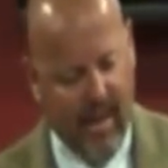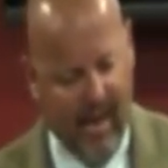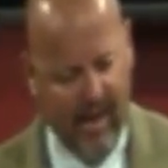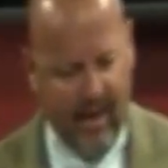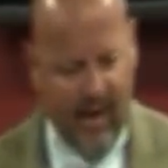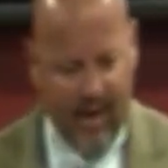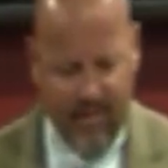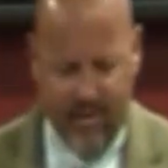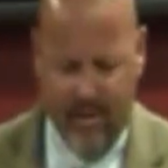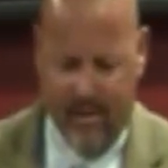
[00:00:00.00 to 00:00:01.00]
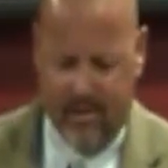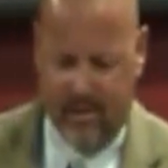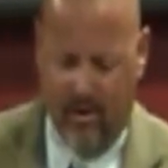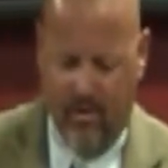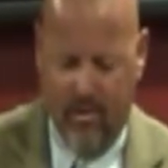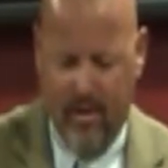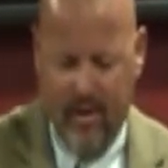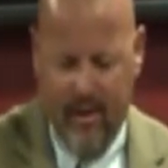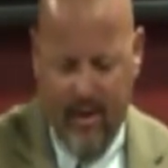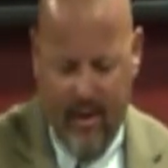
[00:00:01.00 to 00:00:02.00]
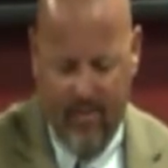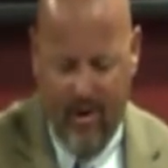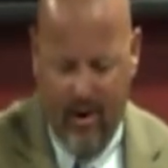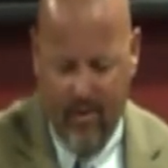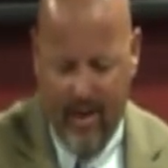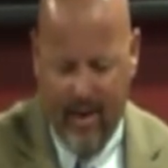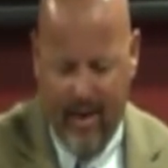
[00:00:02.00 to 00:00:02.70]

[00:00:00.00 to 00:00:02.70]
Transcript: and not of us. So if all that